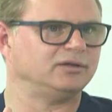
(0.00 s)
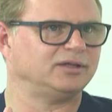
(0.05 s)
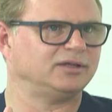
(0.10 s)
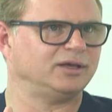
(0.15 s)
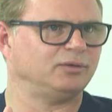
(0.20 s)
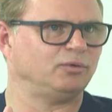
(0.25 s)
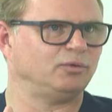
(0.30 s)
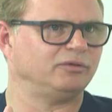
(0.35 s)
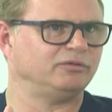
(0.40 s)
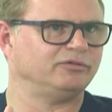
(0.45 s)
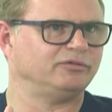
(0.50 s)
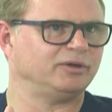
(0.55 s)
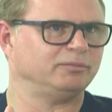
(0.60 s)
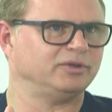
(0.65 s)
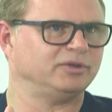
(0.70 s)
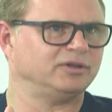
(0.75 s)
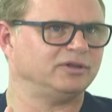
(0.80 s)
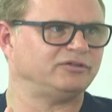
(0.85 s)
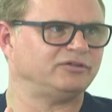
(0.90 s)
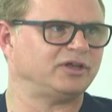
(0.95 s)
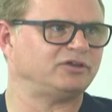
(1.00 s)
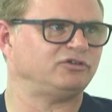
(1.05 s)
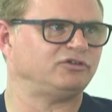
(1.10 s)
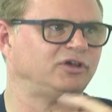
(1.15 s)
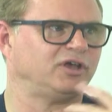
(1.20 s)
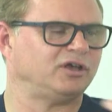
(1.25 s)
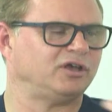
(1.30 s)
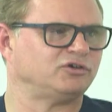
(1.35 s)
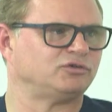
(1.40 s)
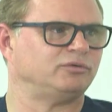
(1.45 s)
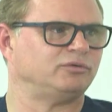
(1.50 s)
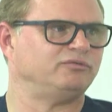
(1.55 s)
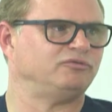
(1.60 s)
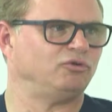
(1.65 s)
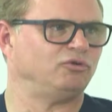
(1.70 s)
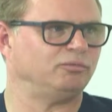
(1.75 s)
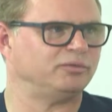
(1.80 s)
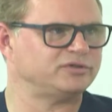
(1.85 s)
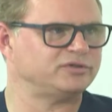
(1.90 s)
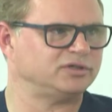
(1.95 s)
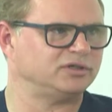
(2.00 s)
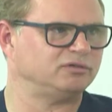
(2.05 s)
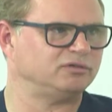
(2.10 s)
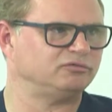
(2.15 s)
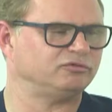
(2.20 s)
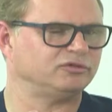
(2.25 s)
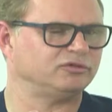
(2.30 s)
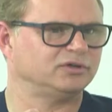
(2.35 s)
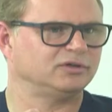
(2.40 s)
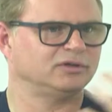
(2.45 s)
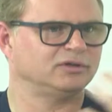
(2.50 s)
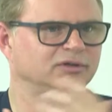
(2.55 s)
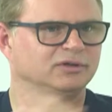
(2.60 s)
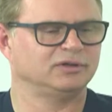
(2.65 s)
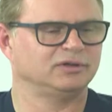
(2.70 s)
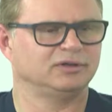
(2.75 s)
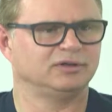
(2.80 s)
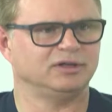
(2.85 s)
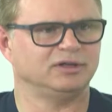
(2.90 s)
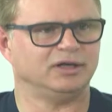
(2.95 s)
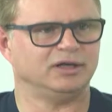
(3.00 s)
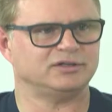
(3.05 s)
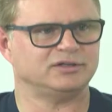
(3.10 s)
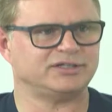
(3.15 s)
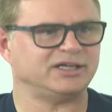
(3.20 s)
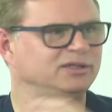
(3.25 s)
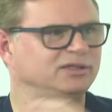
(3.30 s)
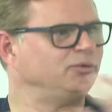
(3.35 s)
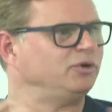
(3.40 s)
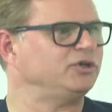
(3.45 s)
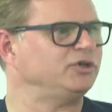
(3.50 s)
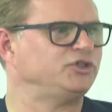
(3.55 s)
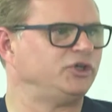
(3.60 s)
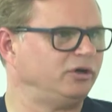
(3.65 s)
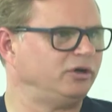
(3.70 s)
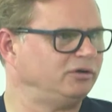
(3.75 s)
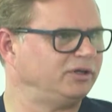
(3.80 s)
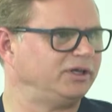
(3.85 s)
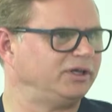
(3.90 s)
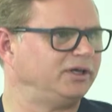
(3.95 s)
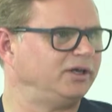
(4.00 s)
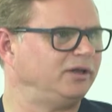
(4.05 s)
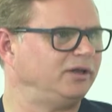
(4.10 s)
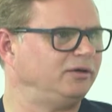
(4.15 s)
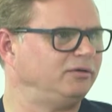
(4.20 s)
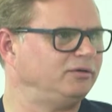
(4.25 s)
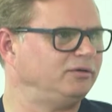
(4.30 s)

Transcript: They want something that's educational, informative. Take them on a journey.